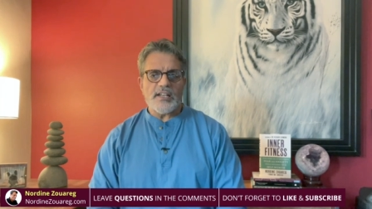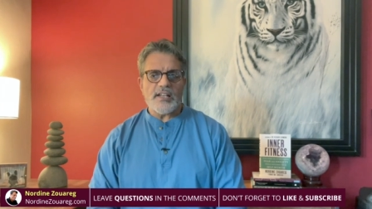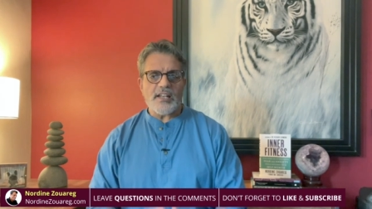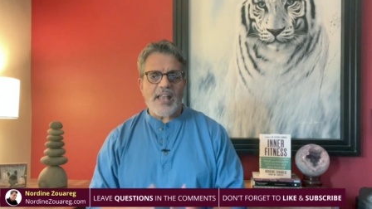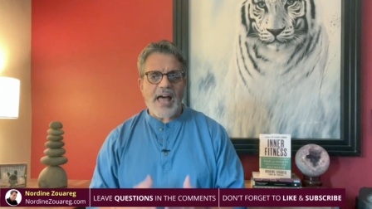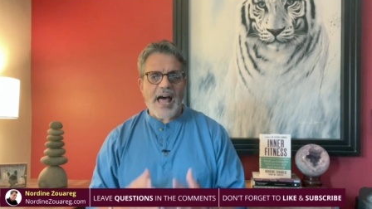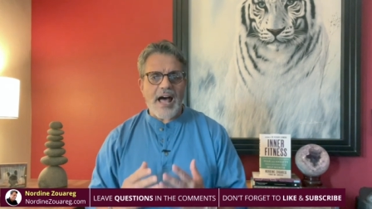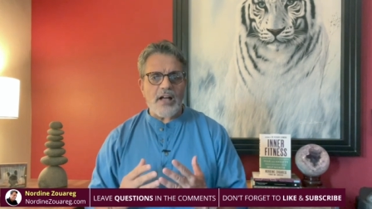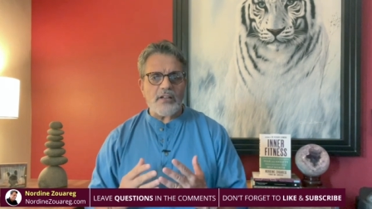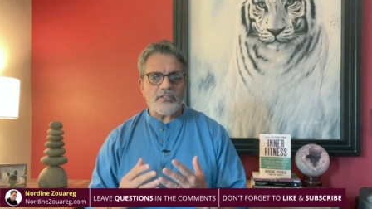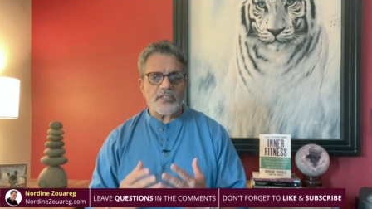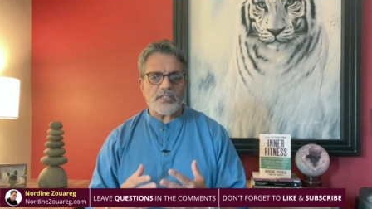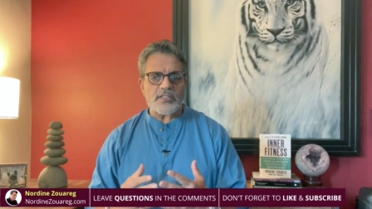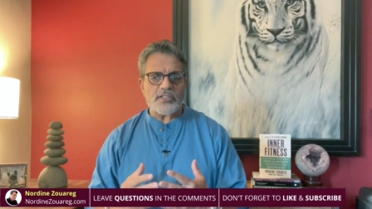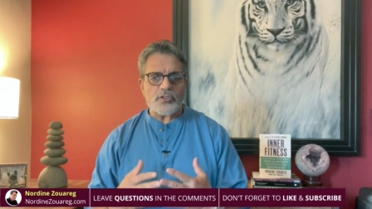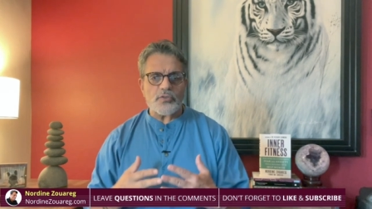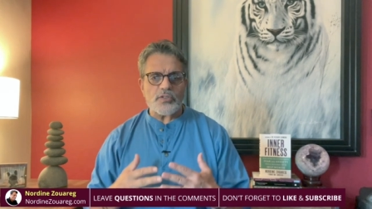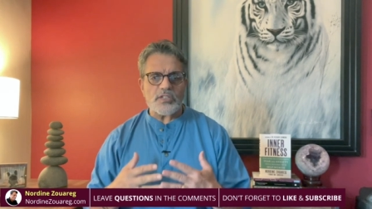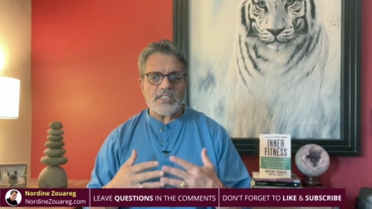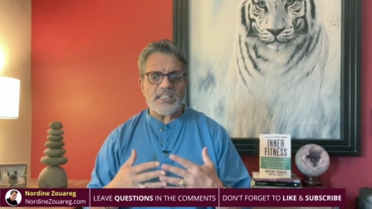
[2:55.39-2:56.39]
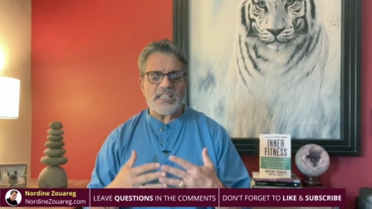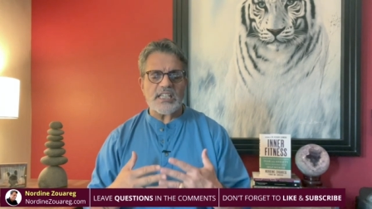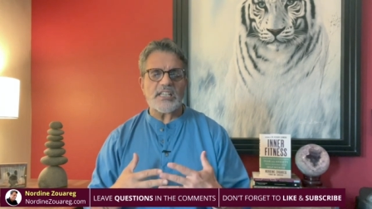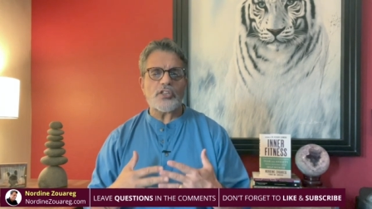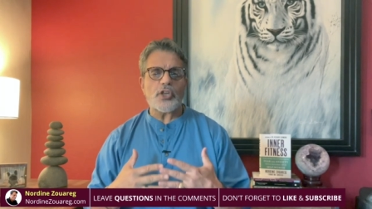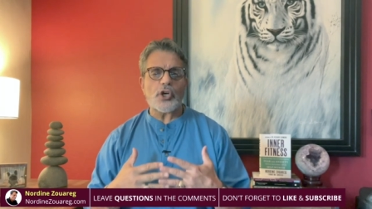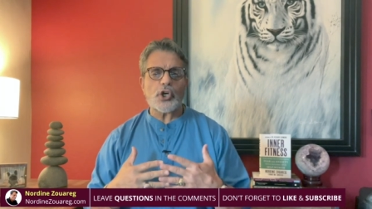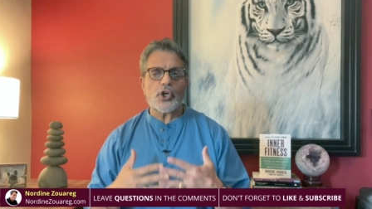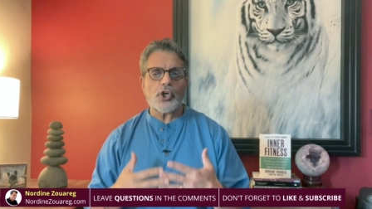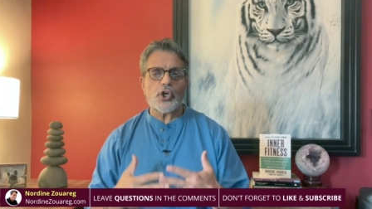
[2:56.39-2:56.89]
allows us to see
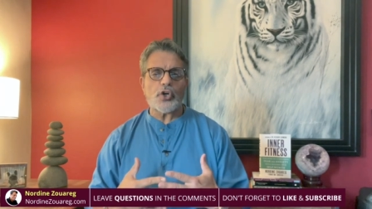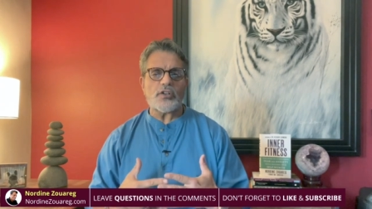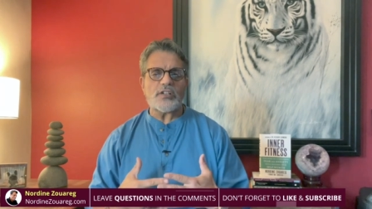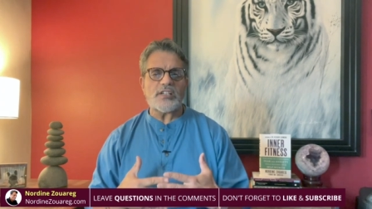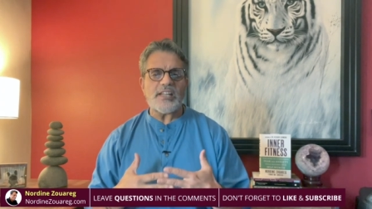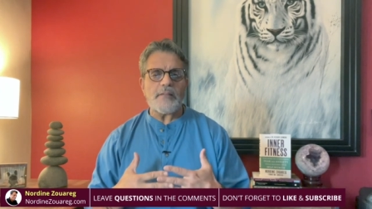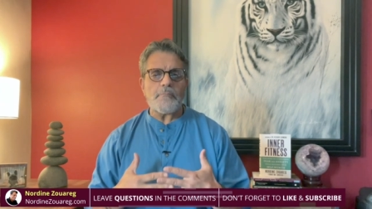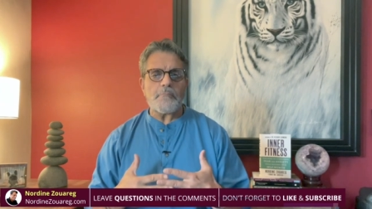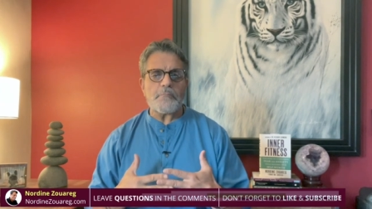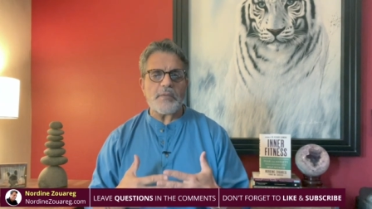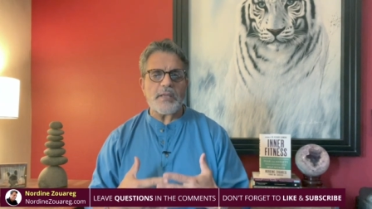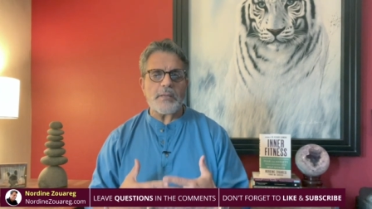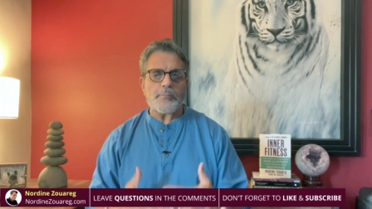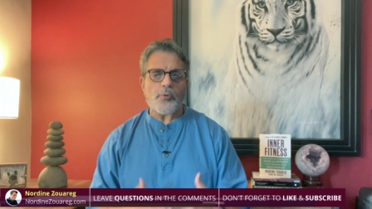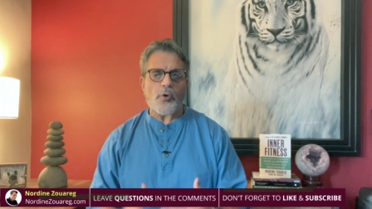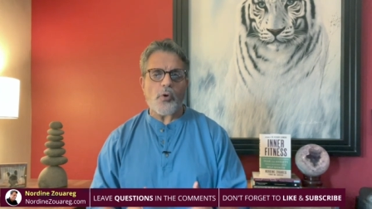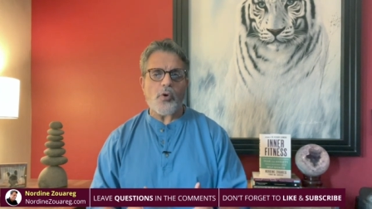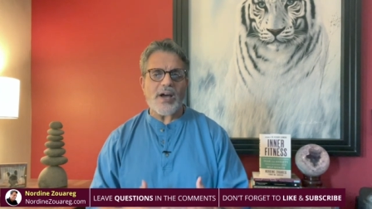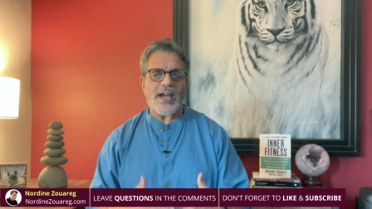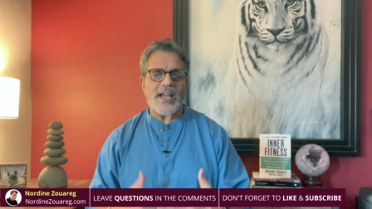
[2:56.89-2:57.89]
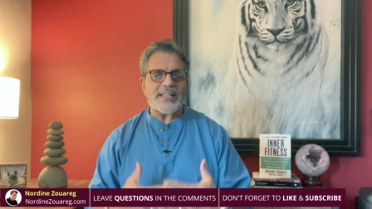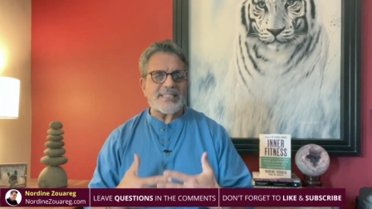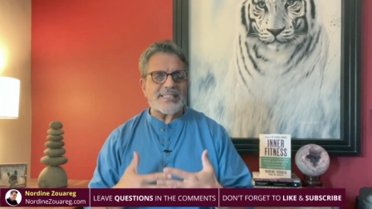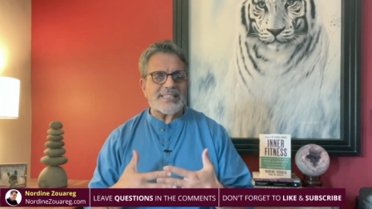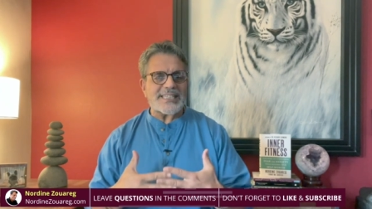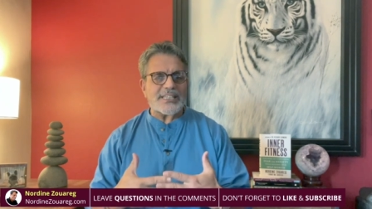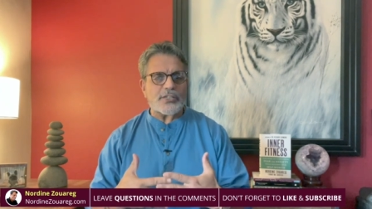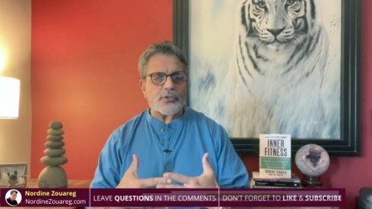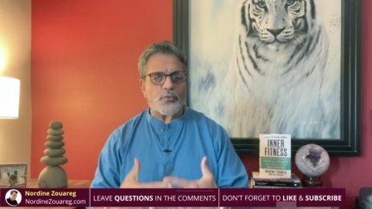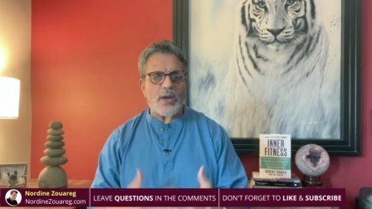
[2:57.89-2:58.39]
the good in people and
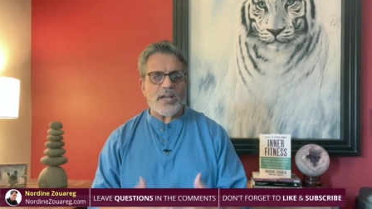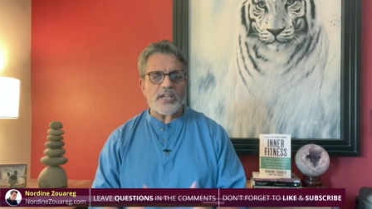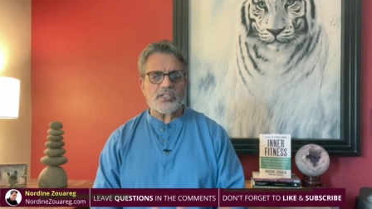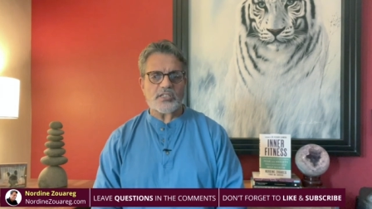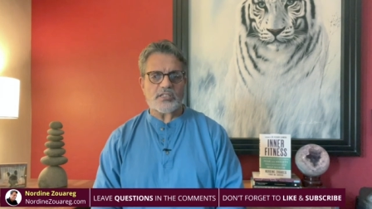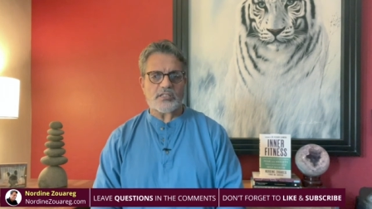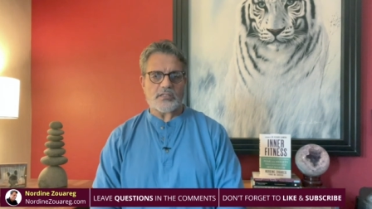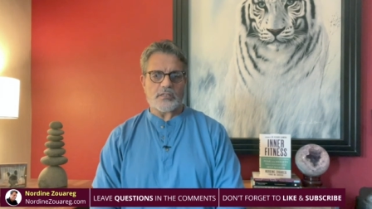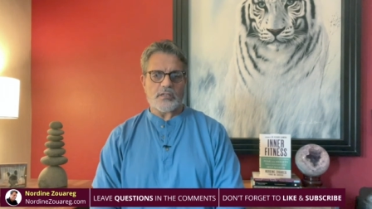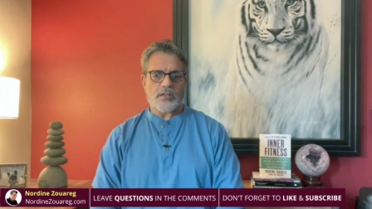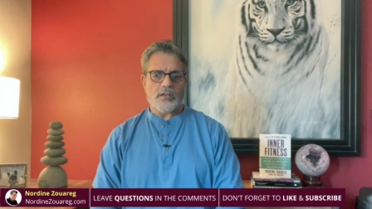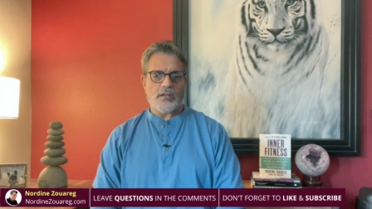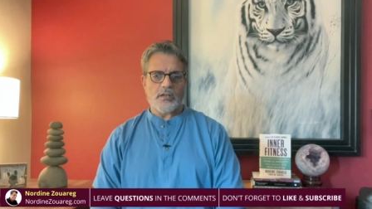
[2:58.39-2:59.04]
situations.